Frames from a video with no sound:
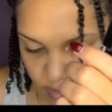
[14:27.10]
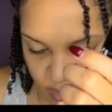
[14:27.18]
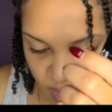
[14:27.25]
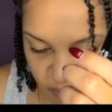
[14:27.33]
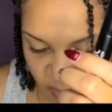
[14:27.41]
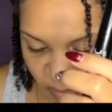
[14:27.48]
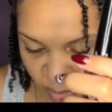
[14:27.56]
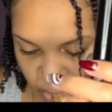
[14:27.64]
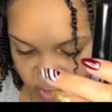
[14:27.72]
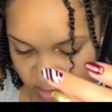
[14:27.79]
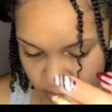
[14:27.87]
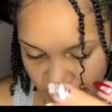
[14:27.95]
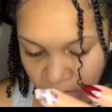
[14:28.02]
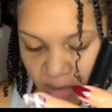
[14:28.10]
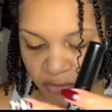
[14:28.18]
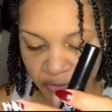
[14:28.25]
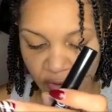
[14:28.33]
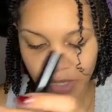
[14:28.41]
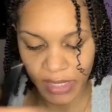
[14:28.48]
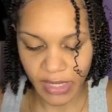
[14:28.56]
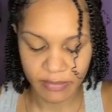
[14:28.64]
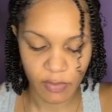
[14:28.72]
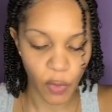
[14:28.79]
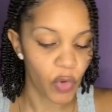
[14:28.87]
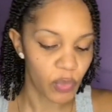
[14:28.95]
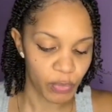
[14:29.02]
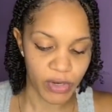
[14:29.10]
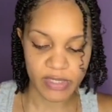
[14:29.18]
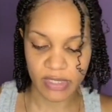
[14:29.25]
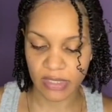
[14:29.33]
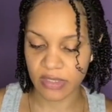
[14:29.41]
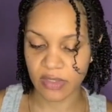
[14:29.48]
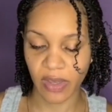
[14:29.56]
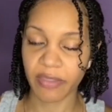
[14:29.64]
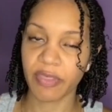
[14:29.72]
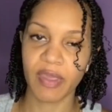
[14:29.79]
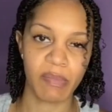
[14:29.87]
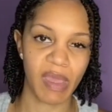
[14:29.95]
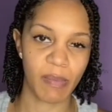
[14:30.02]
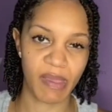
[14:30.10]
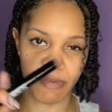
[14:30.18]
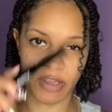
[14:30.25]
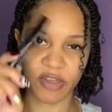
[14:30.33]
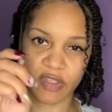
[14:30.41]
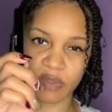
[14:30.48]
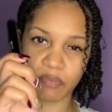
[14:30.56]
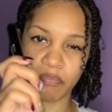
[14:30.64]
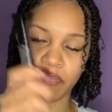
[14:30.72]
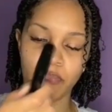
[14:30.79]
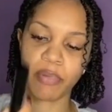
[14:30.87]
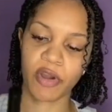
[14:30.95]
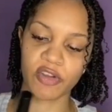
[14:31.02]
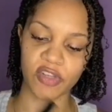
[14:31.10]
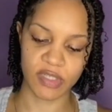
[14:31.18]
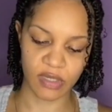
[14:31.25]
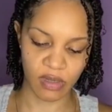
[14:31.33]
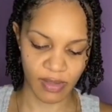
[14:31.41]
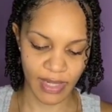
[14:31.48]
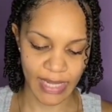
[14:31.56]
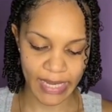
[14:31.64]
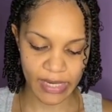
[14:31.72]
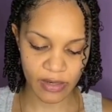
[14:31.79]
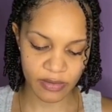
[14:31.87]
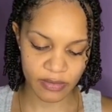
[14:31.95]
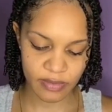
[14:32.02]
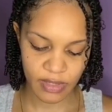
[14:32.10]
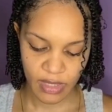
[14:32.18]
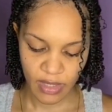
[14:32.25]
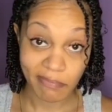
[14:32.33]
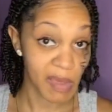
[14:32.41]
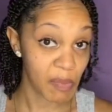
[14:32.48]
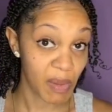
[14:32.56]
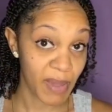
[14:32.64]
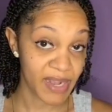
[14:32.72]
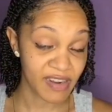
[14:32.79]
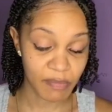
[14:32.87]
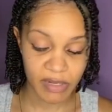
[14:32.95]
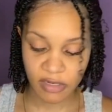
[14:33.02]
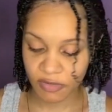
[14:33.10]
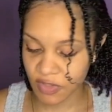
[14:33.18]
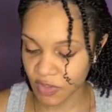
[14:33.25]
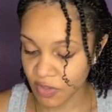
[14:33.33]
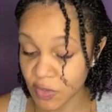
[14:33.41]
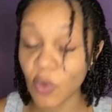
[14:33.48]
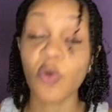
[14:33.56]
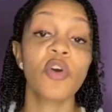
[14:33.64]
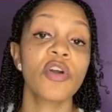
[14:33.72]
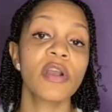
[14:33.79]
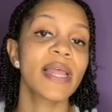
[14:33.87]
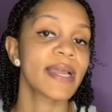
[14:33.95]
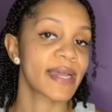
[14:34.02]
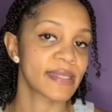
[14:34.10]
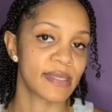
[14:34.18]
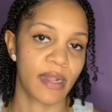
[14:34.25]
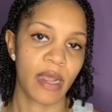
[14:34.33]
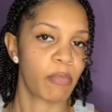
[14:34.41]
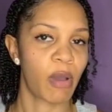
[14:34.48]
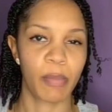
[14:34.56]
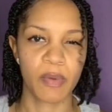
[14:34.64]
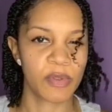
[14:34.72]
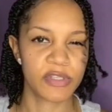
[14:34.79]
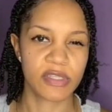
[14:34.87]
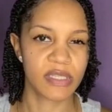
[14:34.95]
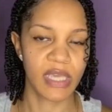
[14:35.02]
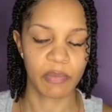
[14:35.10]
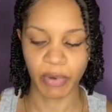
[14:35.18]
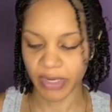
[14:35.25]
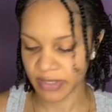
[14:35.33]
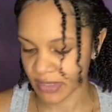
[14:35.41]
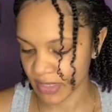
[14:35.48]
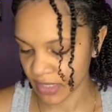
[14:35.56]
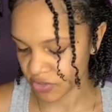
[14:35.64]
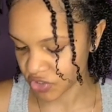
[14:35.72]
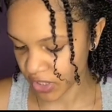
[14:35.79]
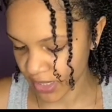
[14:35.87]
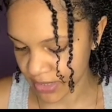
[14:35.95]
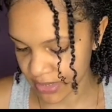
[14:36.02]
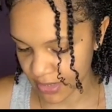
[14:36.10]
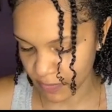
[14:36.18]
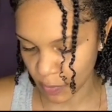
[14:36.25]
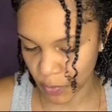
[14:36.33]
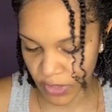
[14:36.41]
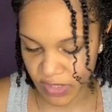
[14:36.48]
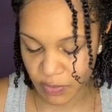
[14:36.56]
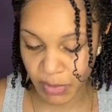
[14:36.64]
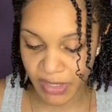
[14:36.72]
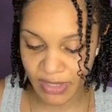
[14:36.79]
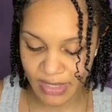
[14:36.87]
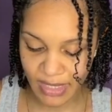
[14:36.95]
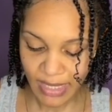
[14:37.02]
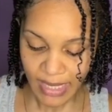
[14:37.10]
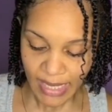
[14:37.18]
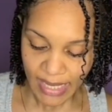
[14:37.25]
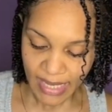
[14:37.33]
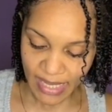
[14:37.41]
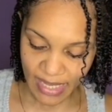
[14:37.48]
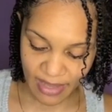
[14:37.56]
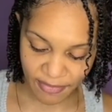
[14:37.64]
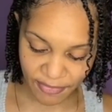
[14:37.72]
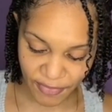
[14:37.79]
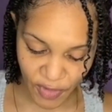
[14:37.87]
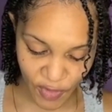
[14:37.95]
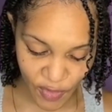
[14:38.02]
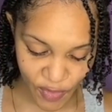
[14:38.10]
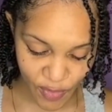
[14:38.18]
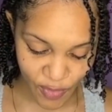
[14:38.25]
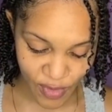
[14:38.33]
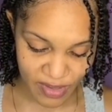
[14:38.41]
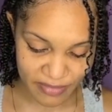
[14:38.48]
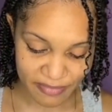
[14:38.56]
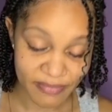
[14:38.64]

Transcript: seemed to be pretty beginner friendly, the whole process. So I think maybe if I just purchase another liner, maybe I might have better results. Or like I said, I probably will just keep practicing and trying and see if it works. But if you